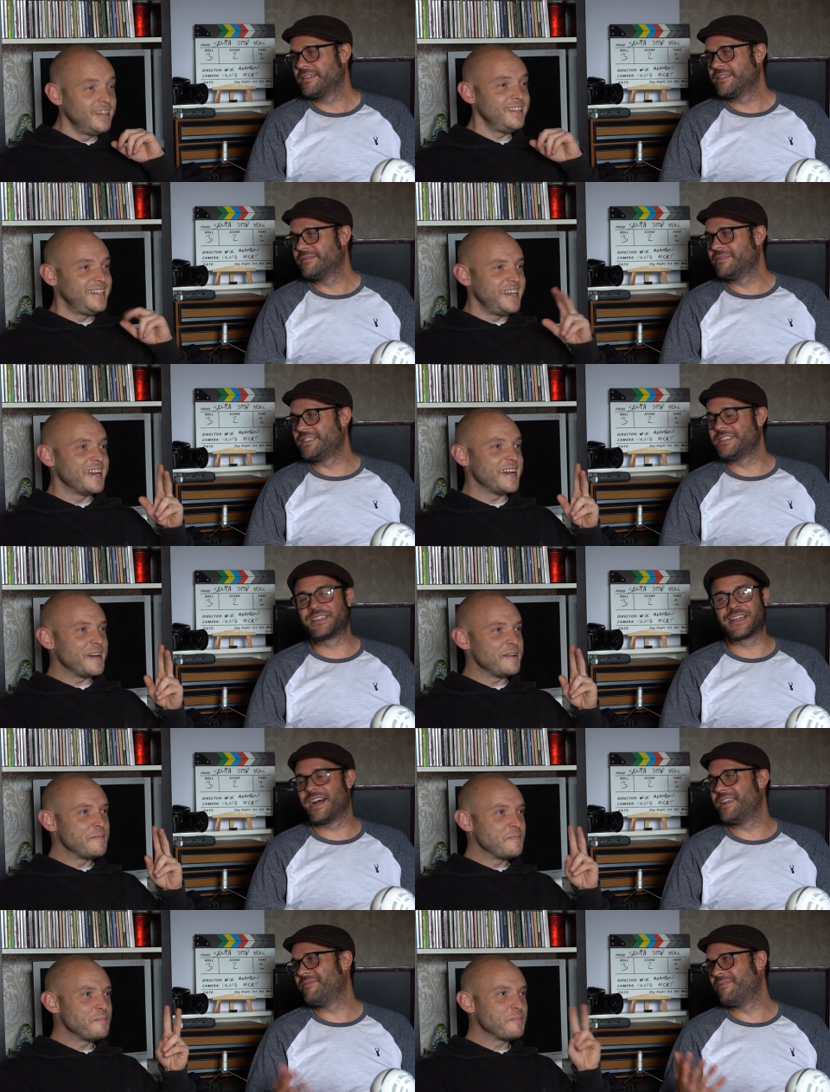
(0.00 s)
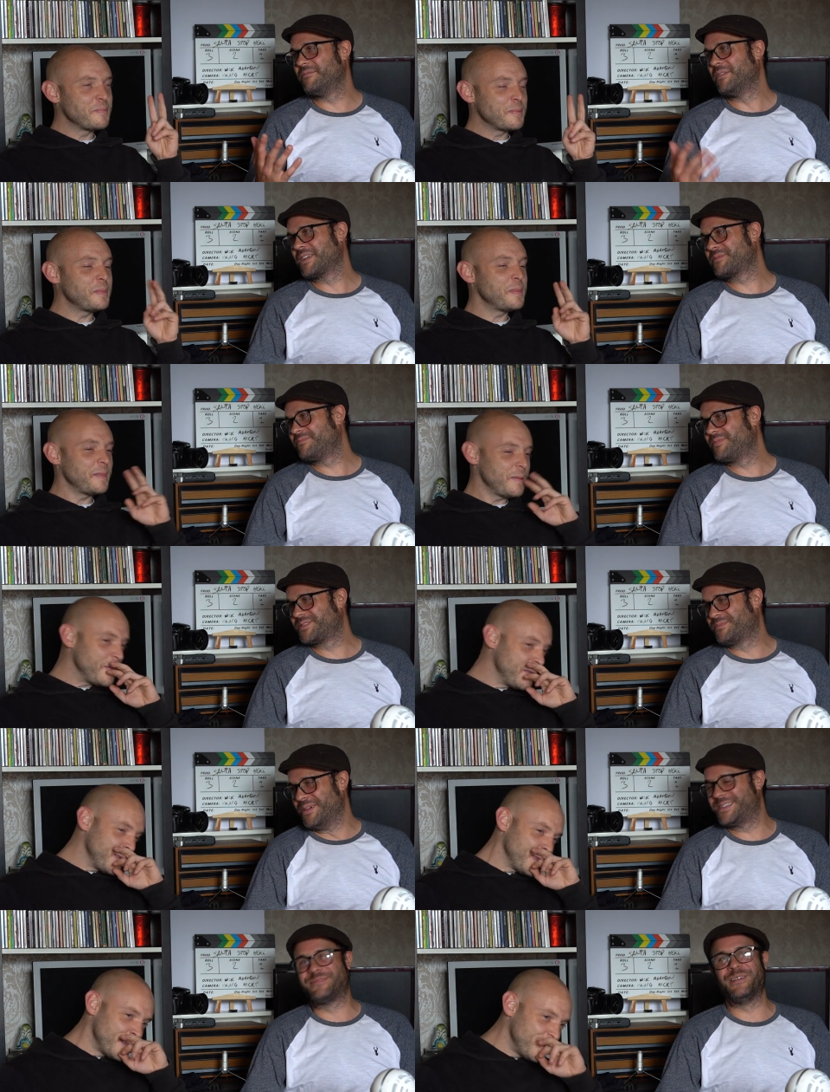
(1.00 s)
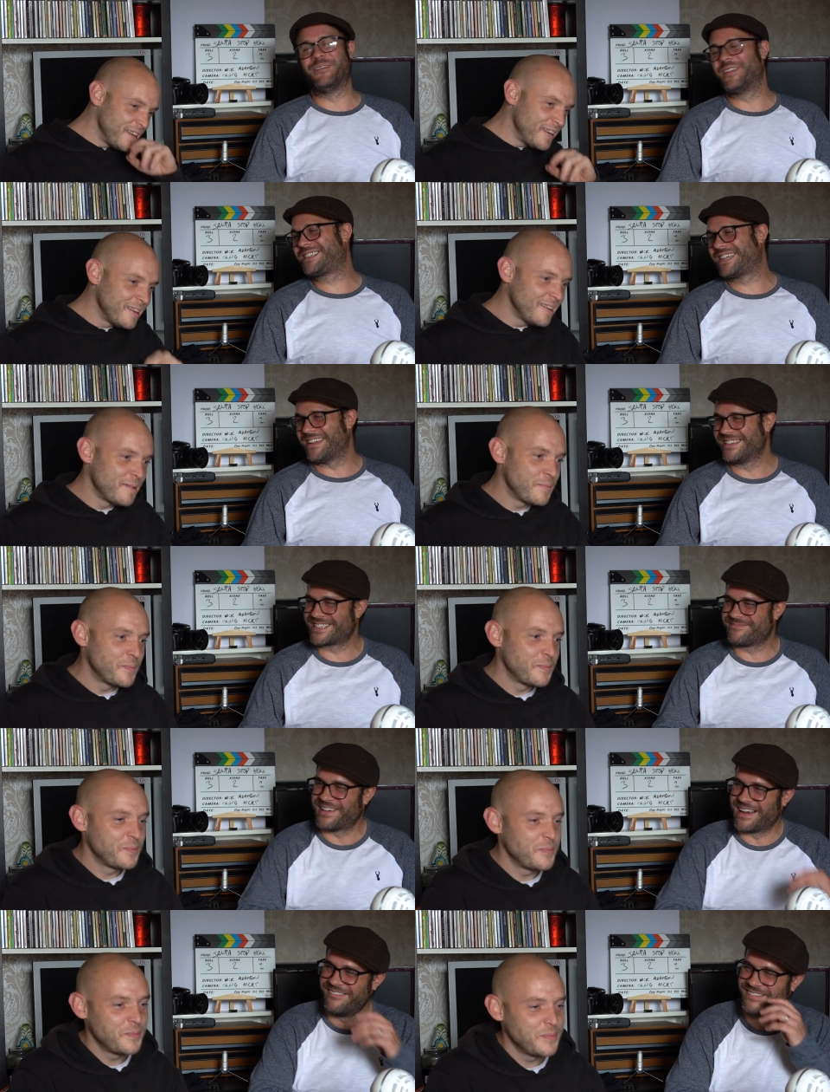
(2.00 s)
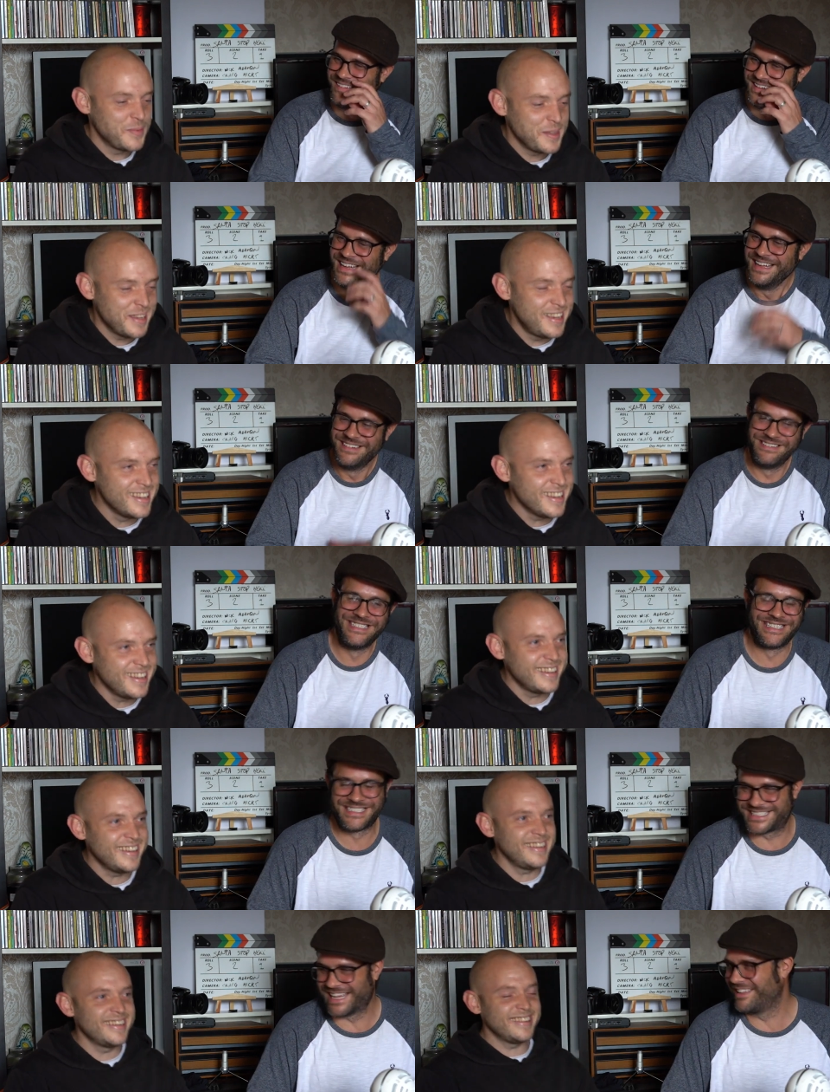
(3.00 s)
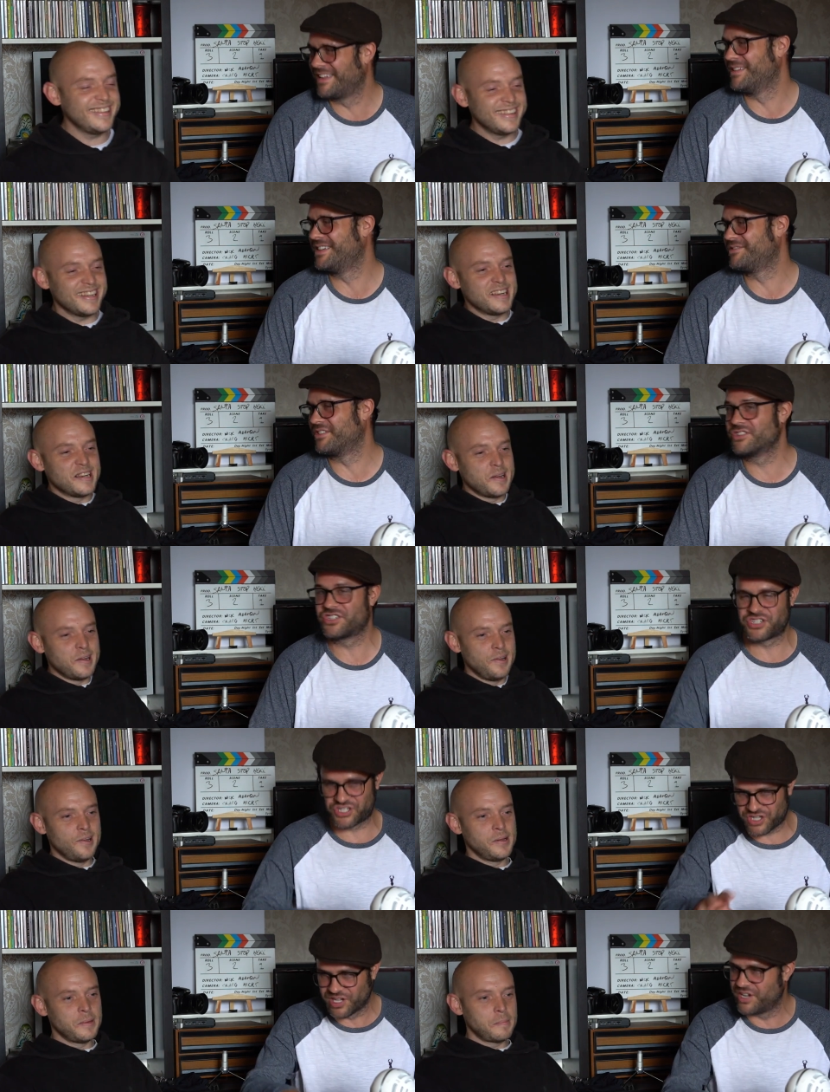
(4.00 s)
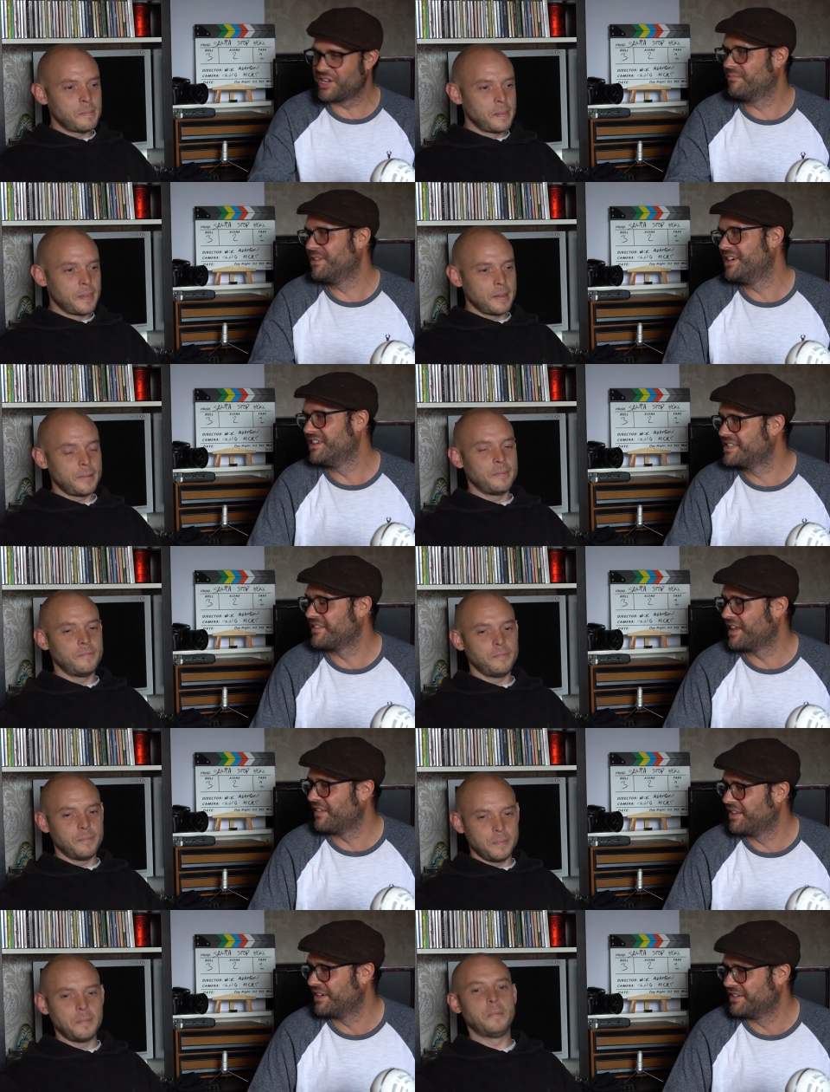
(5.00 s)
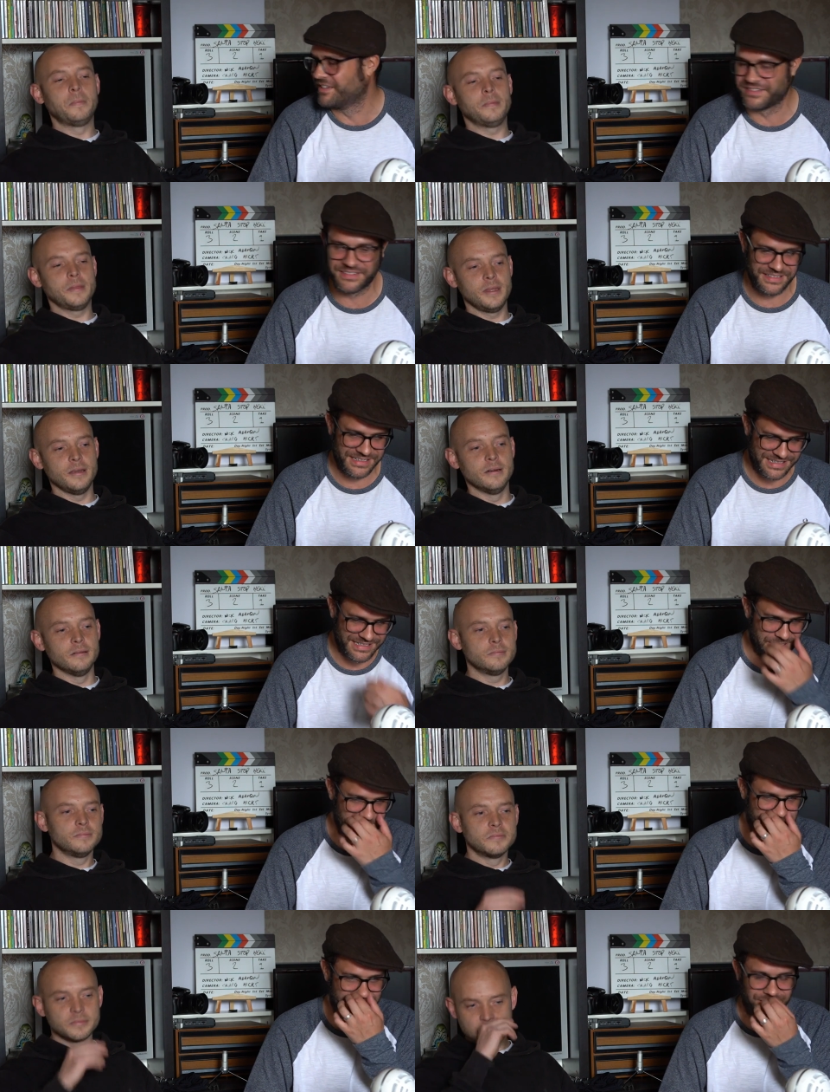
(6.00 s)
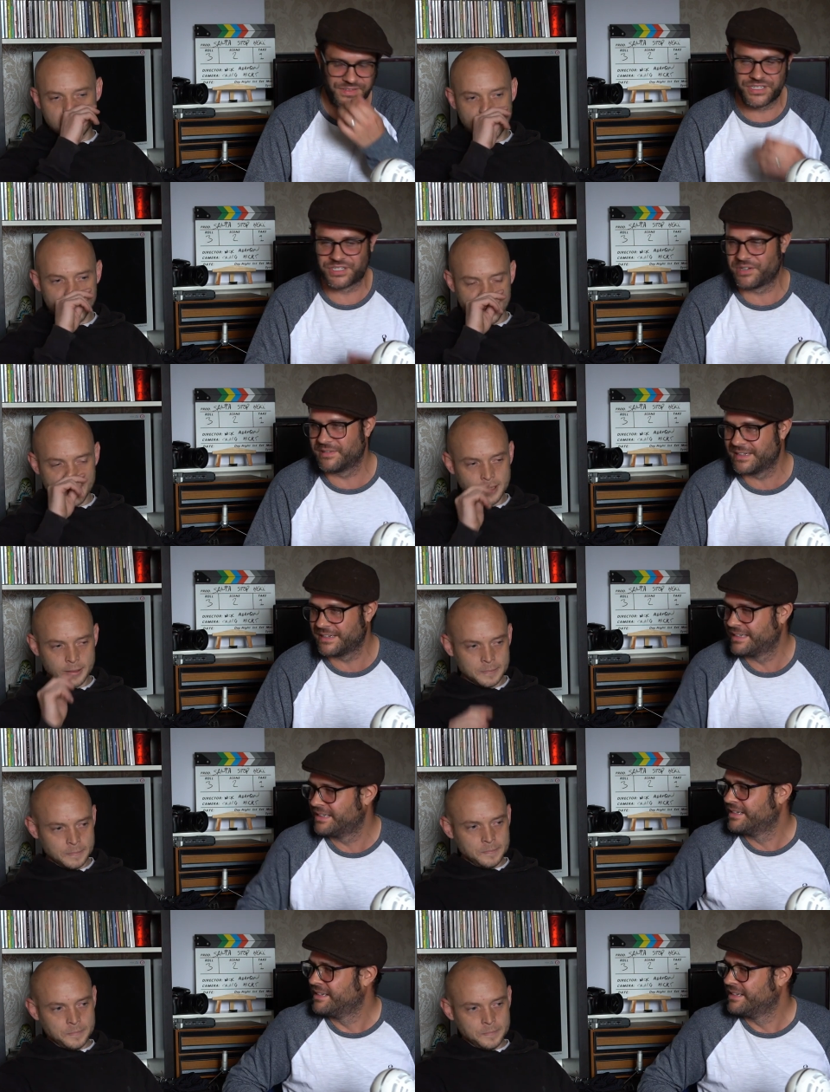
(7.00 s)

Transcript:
Speaker 1: Which is kind of what, that's supposed to be what the channel's about. Yeah. They just tell you they're drunk. Just slur your words and they'll know. Yeah. No, you have to show it.